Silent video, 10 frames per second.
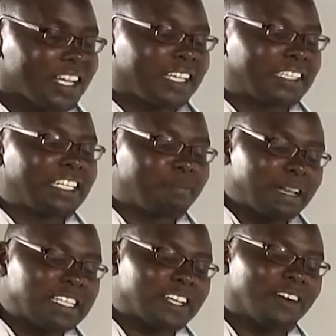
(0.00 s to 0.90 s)
it
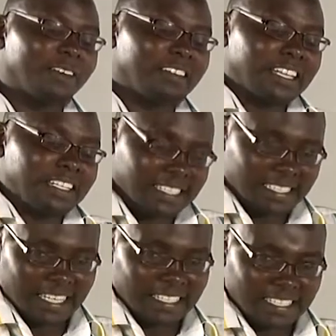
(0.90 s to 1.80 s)
depends on the
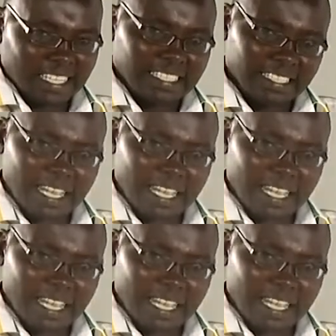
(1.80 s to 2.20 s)
distance that is